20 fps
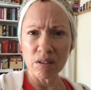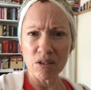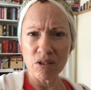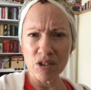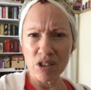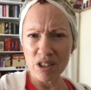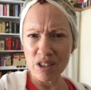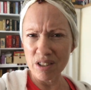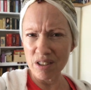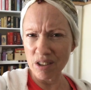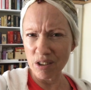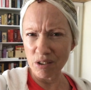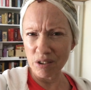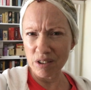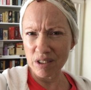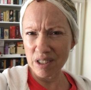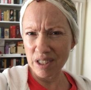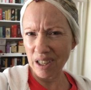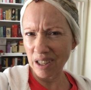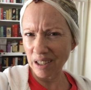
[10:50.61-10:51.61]
just their
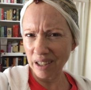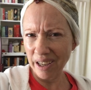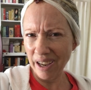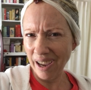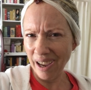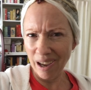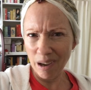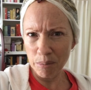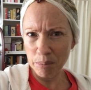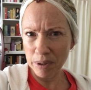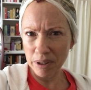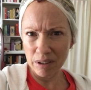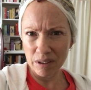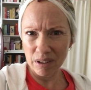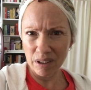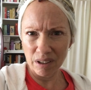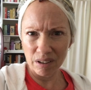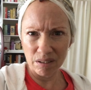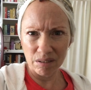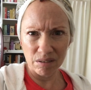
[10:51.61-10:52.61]
daily habit
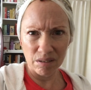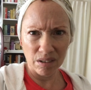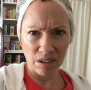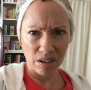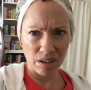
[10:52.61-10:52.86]
and